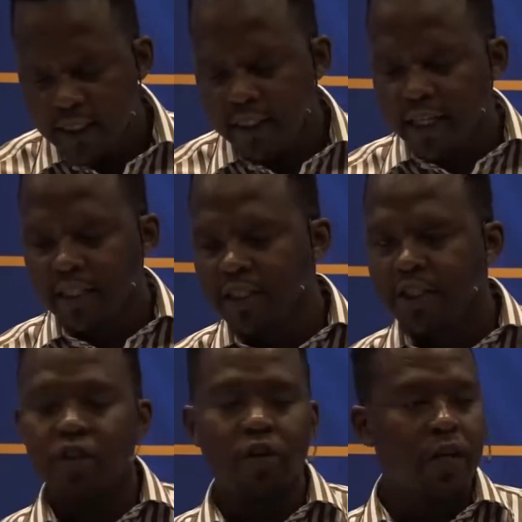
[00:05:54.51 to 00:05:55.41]
It's actually
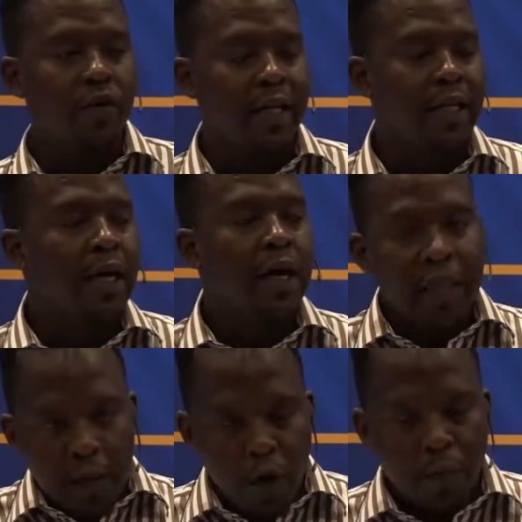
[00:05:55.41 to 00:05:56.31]
just showing you that
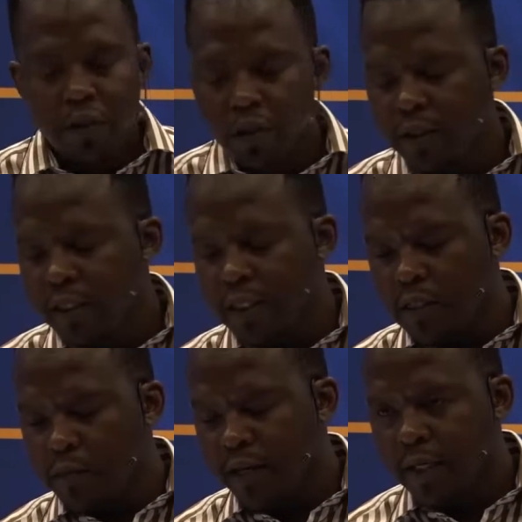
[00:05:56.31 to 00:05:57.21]
the opportunity
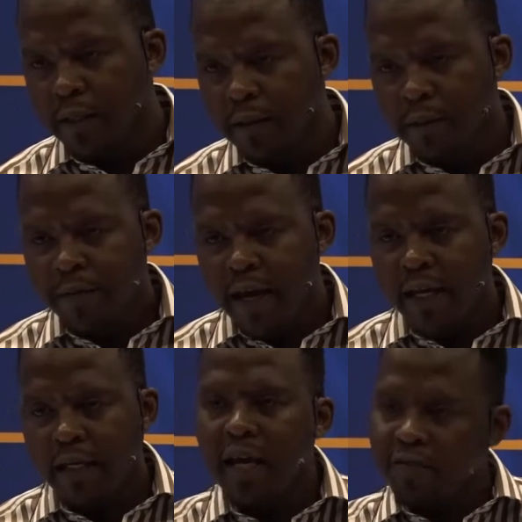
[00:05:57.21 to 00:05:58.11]
is big,
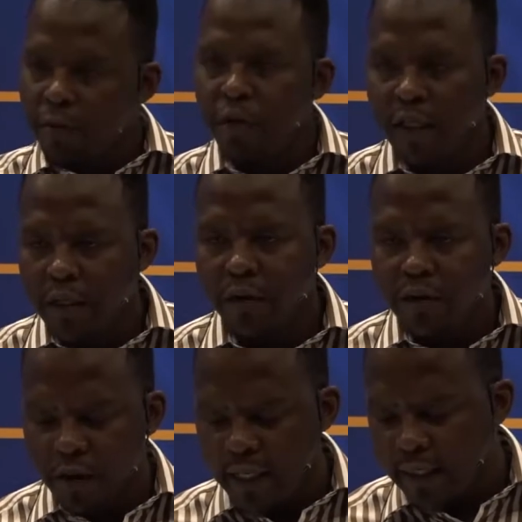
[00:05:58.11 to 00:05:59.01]
and everybody
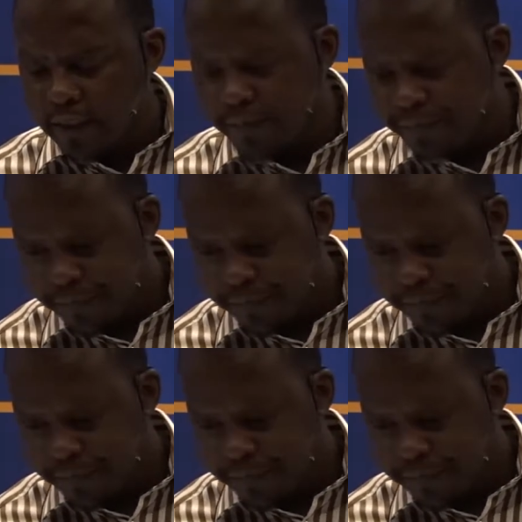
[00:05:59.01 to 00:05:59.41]
agrees on that.